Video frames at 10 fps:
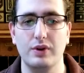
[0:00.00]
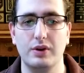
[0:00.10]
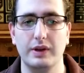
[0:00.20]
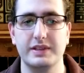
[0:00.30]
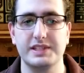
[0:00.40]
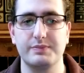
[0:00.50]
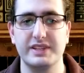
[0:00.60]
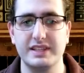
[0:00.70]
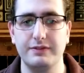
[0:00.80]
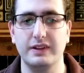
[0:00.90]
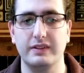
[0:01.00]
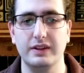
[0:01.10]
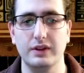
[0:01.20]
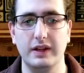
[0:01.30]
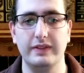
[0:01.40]
going to specifically
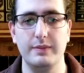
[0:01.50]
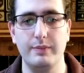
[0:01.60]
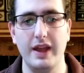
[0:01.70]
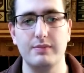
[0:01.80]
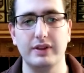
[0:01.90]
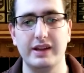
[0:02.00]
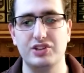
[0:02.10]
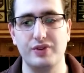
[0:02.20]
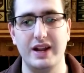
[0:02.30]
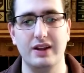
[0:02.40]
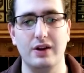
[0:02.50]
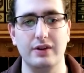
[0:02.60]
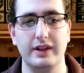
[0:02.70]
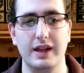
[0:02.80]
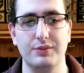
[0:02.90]
look at the Beyblade trading
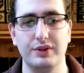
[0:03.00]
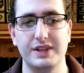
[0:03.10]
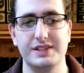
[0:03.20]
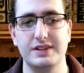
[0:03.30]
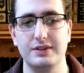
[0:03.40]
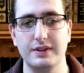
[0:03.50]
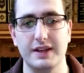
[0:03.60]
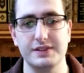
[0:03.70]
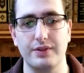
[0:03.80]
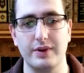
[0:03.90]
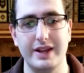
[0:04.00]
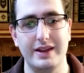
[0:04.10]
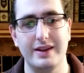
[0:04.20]
card game released in 2003.